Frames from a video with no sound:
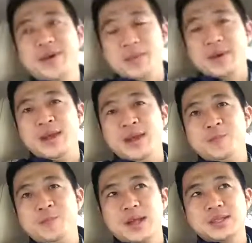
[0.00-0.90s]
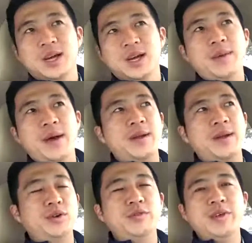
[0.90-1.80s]
I mean, it's all about
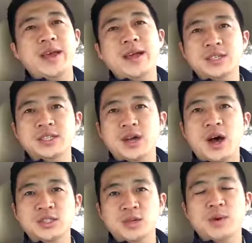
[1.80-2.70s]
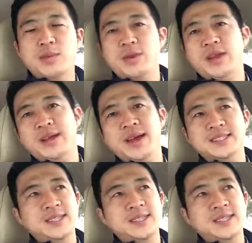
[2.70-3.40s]
improving. And just also one more thing, guys.